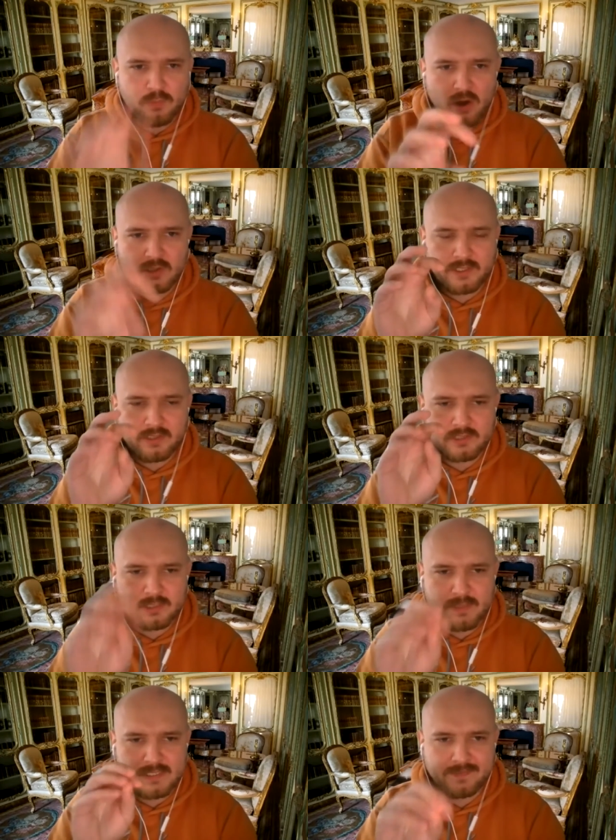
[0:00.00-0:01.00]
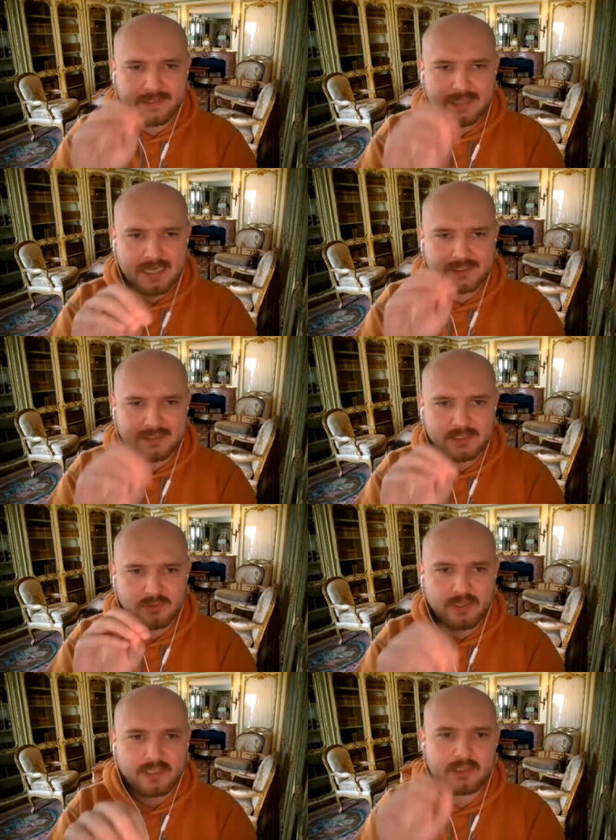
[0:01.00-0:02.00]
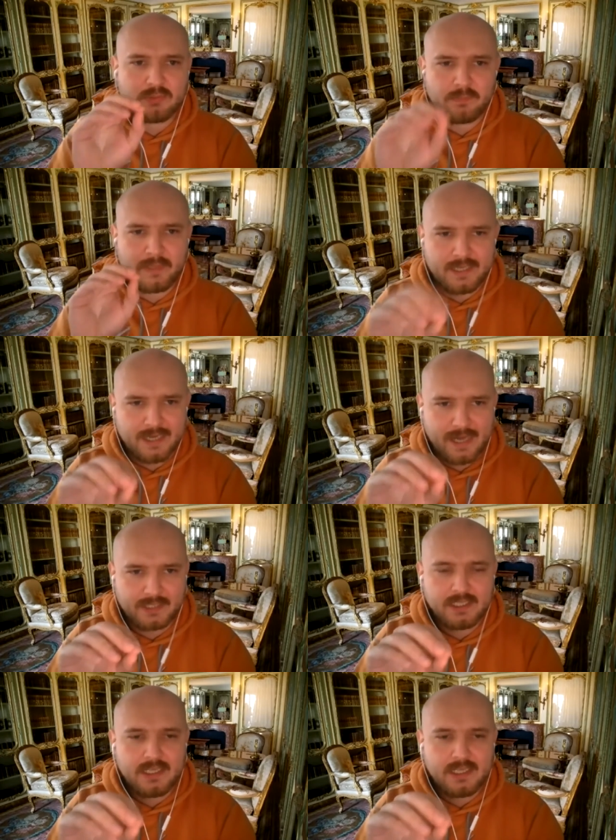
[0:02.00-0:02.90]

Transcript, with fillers: working on specific tasks this week, it will be great.